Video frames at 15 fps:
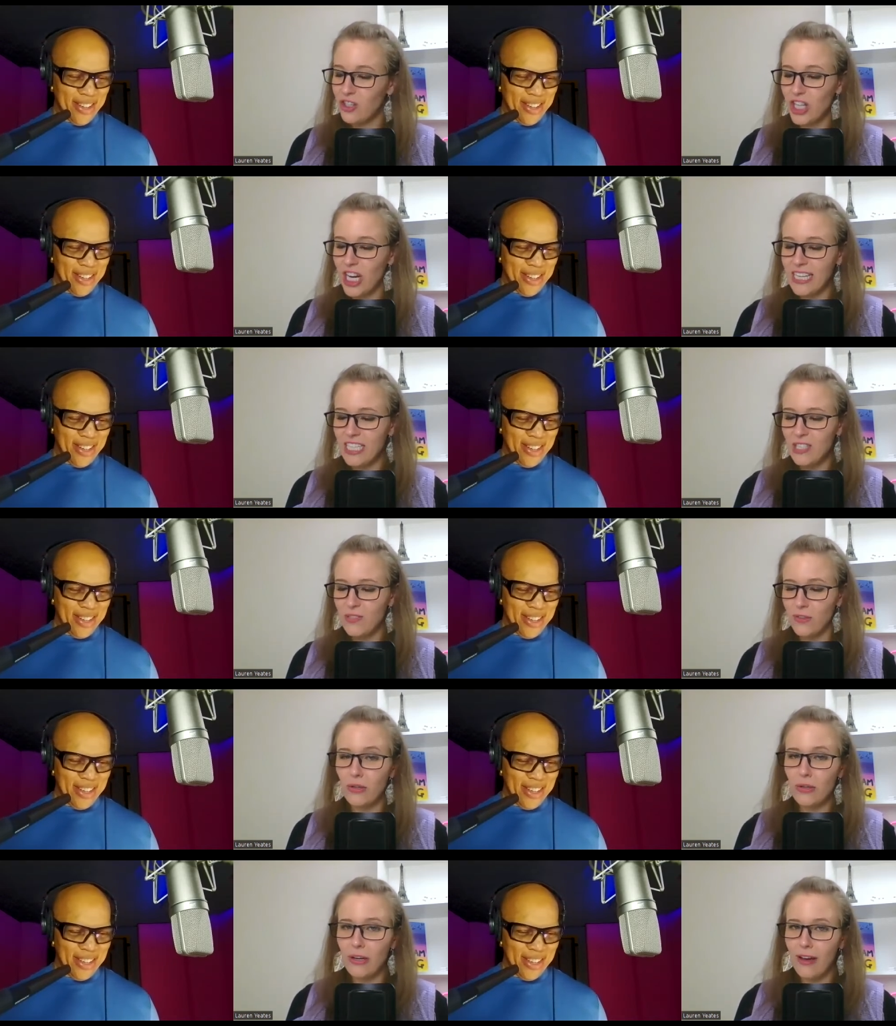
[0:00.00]
Speaker 1: or Chinese
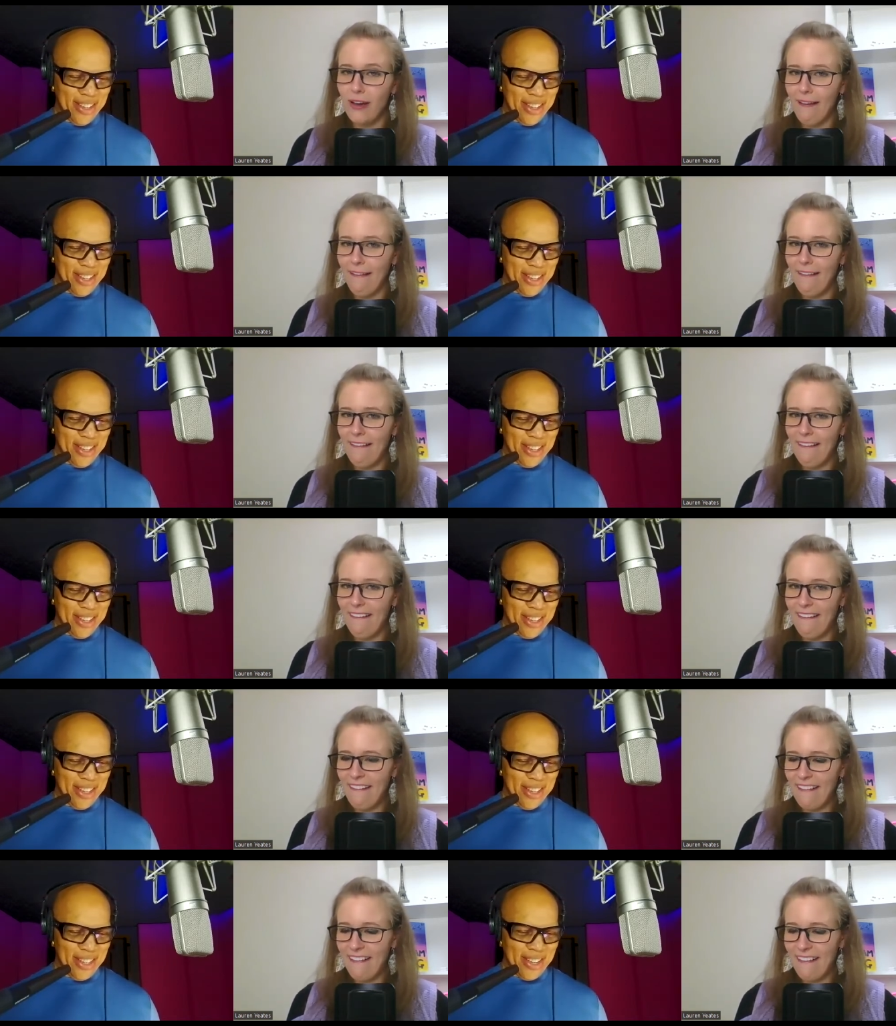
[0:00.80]
food.
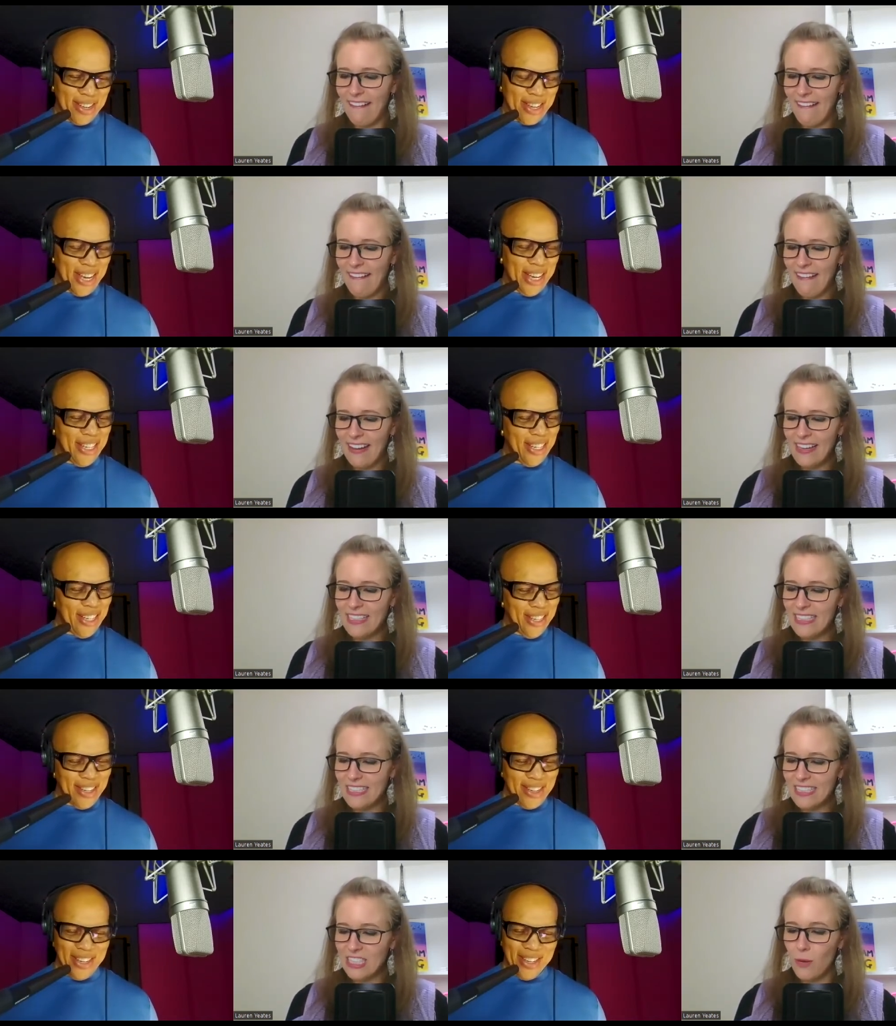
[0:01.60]

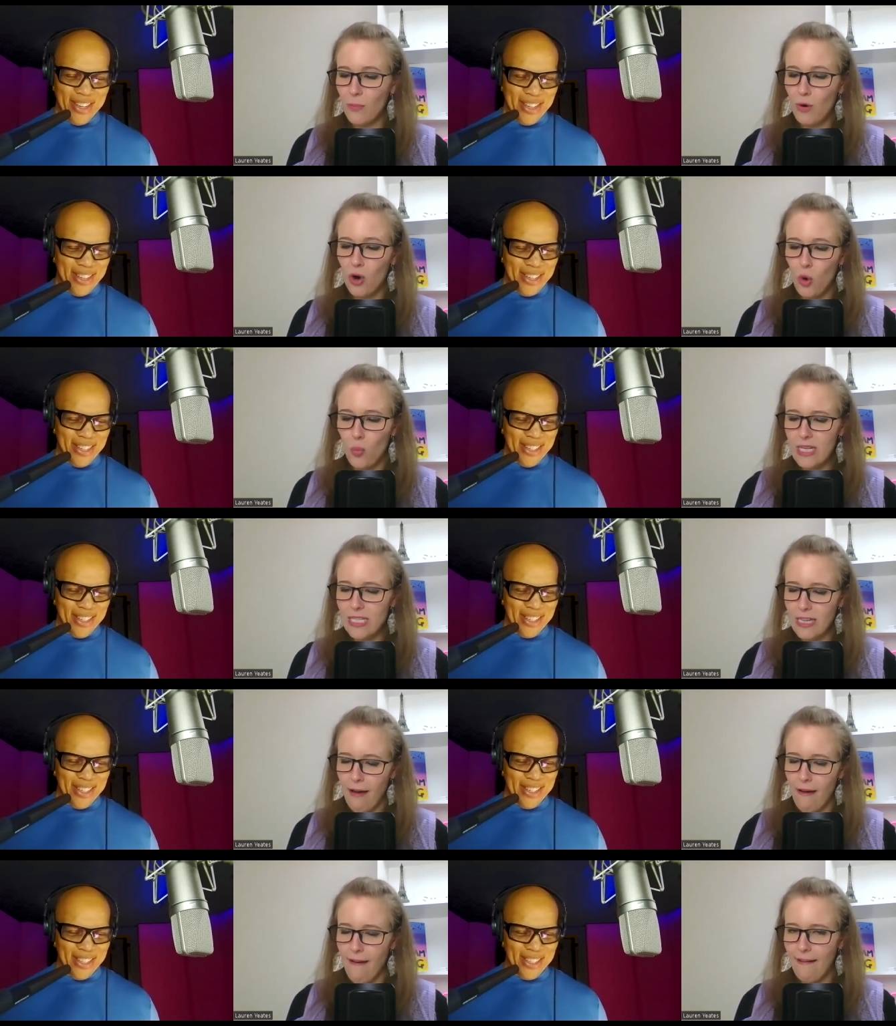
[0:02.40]
Speaker 2: Chinese.
Speaker 1: Summer or
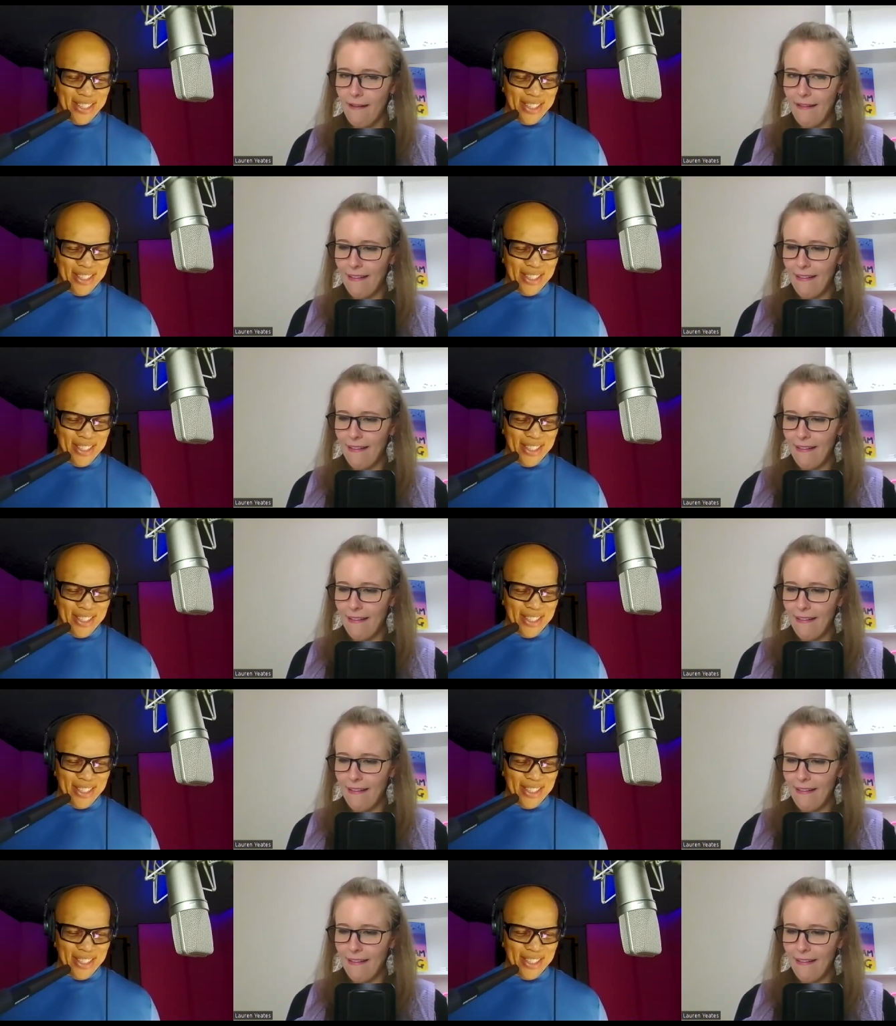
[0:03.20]
Winter.